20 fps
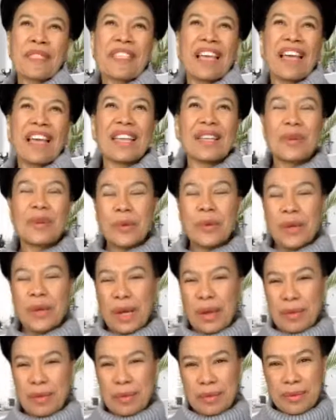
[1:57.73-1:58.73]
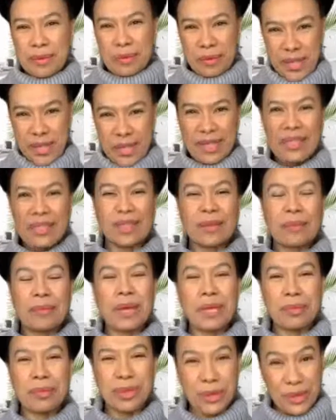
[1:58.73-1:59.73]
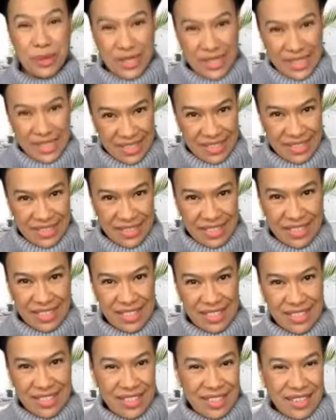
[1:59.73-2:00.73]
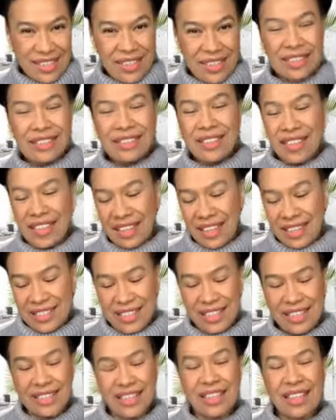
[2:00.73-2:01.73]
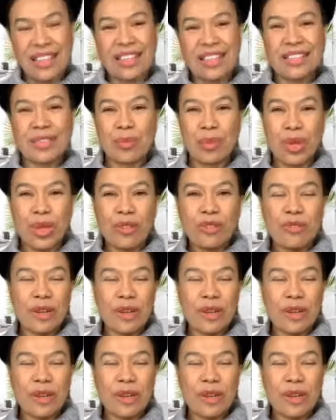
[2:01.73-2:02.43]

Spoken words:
I grew up with my brother and sister, like, as I said, a small